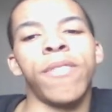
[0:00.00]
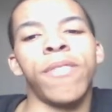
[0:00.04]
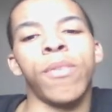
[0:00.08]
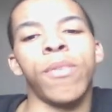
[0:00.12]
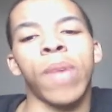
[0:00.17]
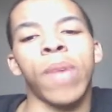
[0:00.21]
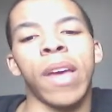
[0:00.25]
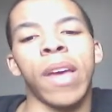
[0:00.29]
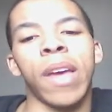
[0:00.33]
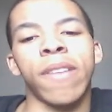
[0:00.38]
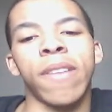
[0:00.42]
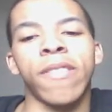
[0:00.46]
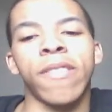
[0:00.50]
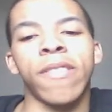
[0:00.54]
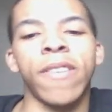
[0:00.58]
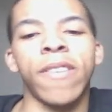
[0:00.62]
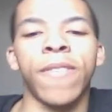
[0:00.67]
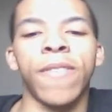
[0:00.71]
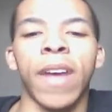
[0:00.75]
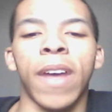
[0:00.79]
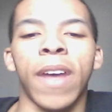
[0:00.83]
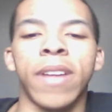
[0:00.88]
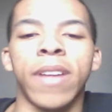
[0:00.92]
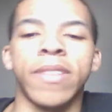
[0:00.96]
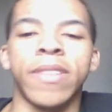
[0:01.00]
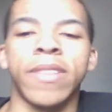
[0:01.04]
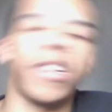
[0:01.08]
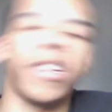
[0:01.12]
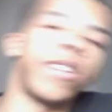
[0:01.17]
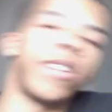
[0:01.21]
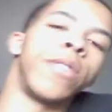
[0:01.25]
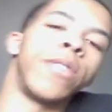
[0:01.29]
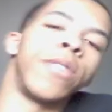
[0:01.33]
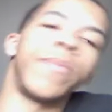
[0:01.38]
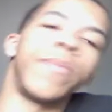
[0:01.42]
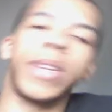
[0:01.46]
you can't see
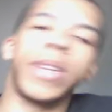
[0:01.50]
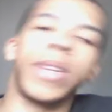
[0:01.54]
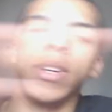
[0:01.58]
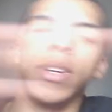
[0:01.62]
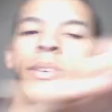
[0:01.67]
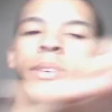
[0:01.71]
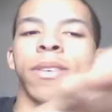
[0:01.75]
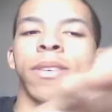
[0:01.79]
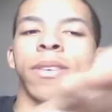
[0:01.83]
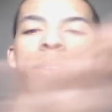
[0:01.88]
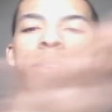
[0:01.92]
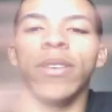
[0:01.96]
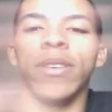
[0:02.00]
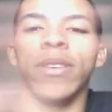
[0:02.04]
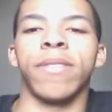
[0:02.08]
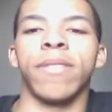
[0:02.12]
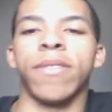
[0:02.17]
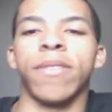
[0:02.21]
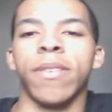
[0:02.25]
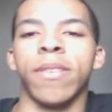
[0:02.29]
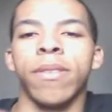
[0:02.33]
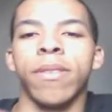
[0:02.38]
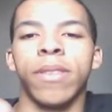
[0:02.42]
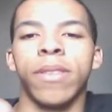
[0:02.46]
Valentino because